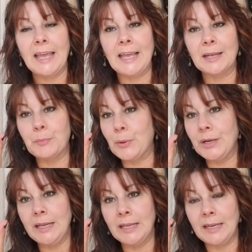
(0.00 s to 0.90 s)
and
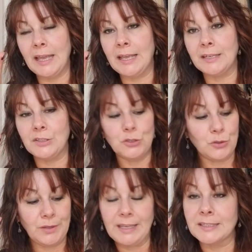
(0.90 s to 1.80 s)
putting an end
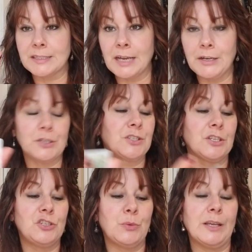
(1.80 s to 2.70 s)
to the entire
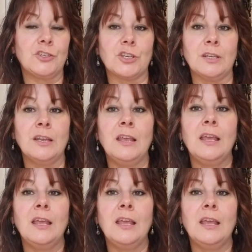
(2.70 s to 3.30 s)
situation.